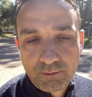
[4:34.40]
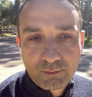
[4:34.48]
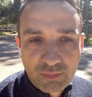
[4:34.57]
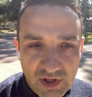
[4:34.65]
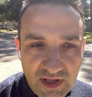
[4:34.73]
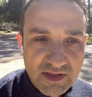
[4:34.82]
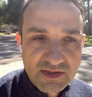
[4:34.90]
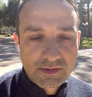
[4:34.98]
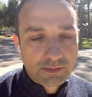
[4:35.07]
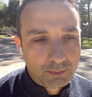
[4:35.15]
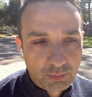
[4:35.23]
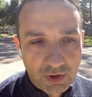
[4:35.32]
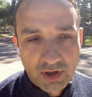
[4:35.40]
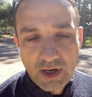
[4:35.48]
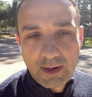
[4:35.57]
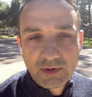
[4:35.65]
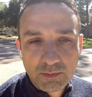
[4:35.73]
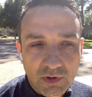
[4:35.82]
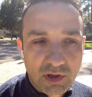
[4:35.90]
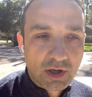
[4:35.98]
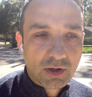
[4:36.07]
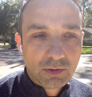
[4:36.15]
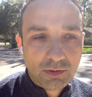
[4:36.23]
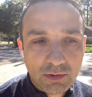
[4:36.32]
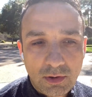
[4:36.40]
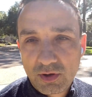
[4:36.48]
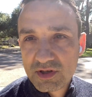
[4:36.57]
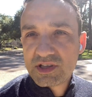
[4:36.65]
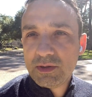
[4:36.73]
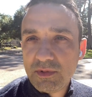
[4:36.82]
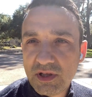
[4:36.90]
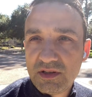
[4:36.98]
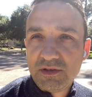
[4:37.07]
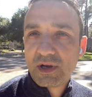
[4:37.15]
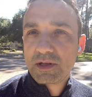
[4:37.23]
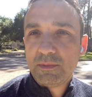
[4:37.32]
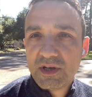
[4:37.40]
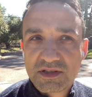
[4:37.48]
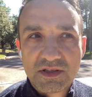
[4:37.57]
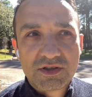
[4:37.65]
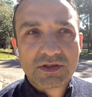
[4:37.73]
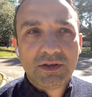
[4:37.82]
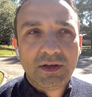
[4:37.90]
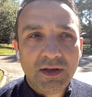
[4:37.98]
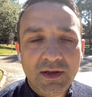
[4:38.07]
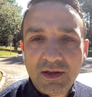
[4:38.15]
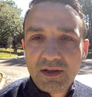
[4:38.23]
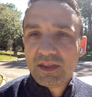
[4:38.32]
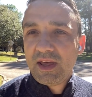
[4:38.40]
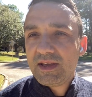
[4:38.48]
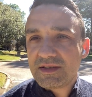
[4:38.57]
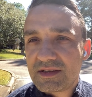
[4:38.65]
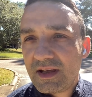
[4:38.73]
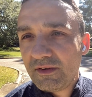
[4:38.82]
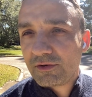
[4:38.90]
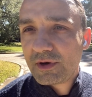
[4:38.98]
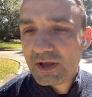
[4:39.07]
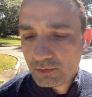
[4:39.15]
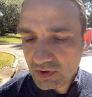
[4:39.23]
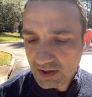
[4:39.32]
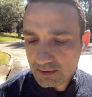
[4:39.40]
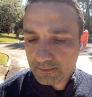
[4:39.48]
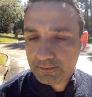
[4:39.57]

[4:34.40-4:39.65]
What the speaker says: please put a comment below or send me a direct message. Thanks. Have a great week.